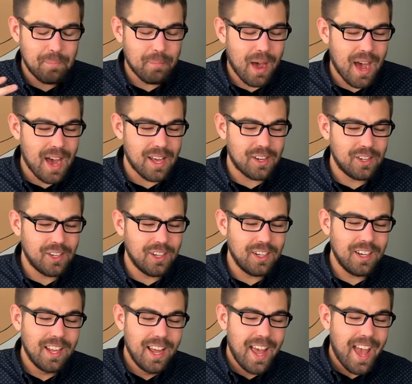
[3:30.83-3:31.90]

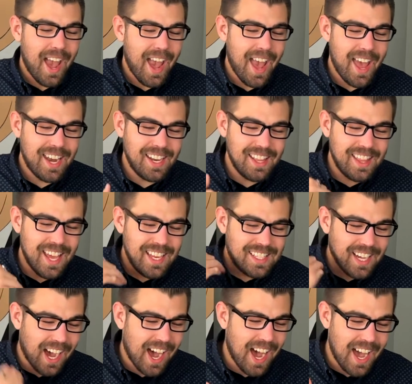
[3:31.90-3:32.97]
modern, and they
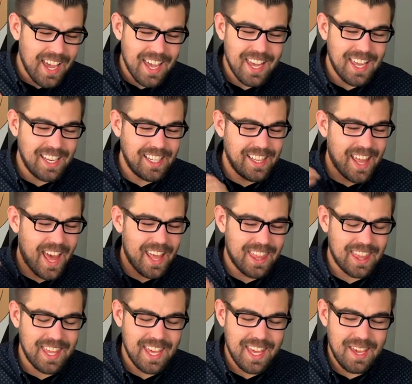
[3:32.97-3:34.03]
tie in
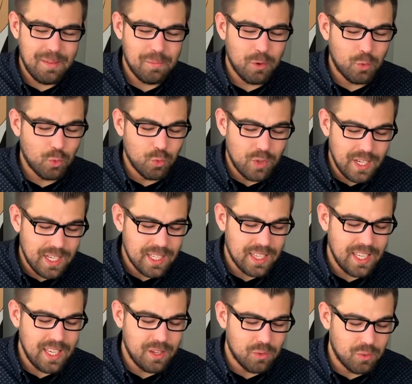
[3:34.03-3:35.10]
that theme
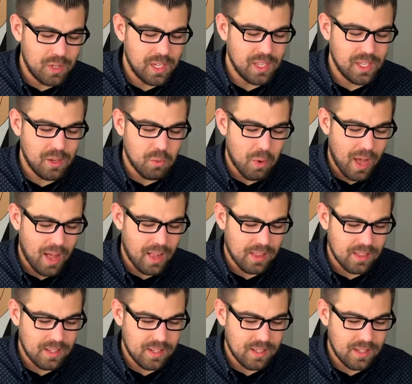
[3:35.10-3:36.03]
really, really well.